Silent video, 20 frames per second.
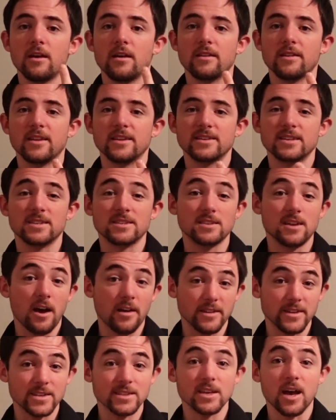This is not
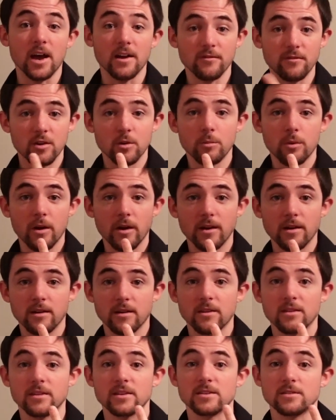the sign for
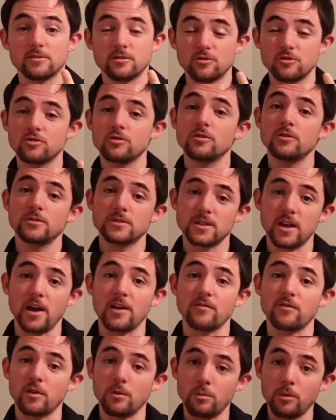break. The true sign
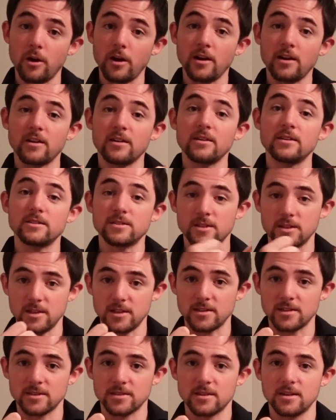for break is
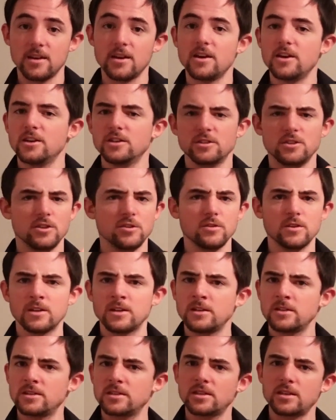this. So you can
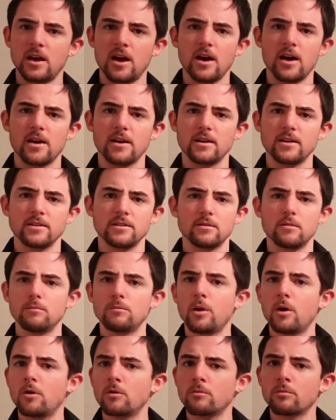sign
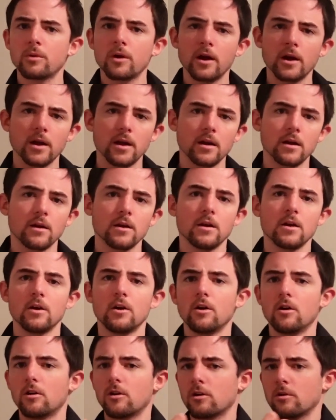bone break
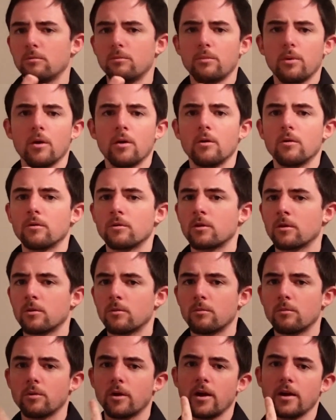or bone
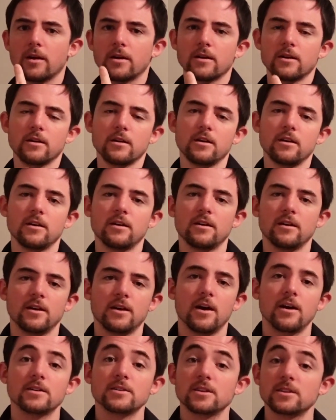break,
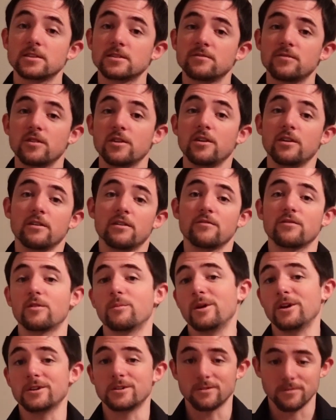just for your
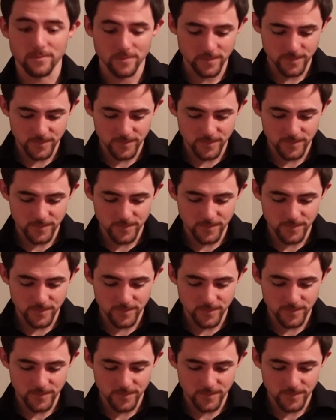information.